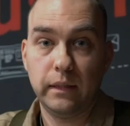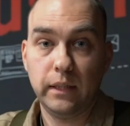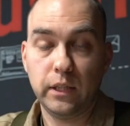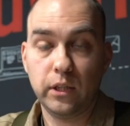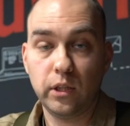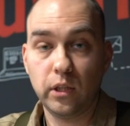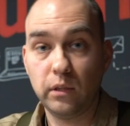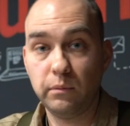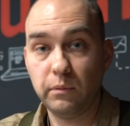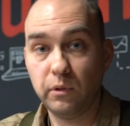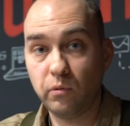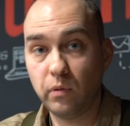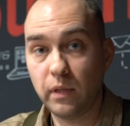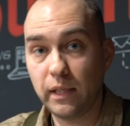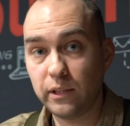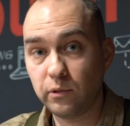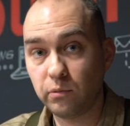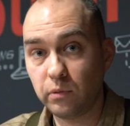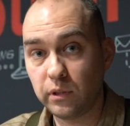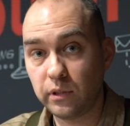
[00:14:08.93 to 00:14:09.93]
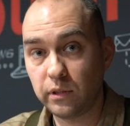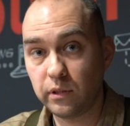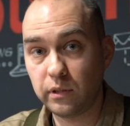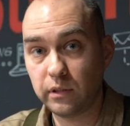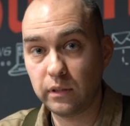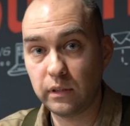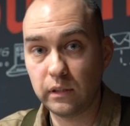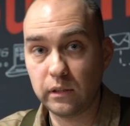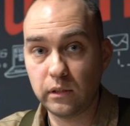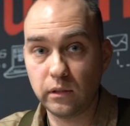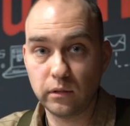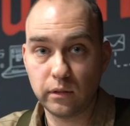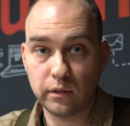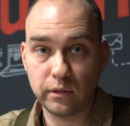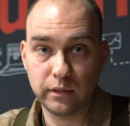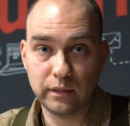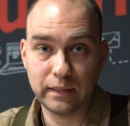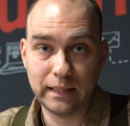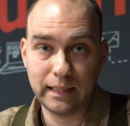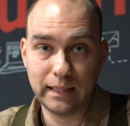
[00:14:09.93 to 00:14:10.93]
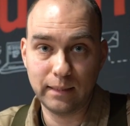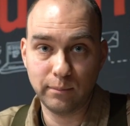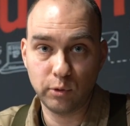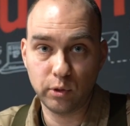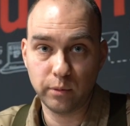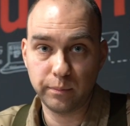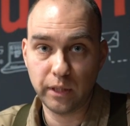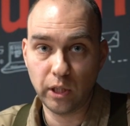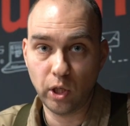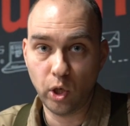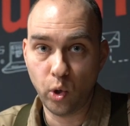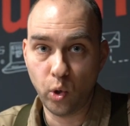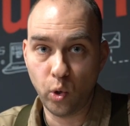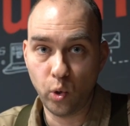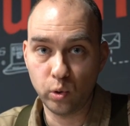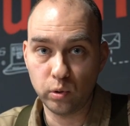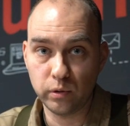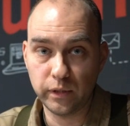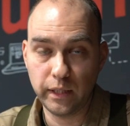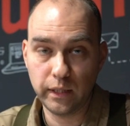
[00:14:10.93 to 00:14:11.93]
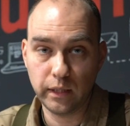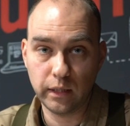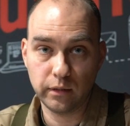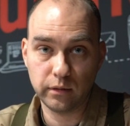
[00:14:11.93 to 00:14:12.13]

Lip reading: Economy-wise, we still seem to be holding,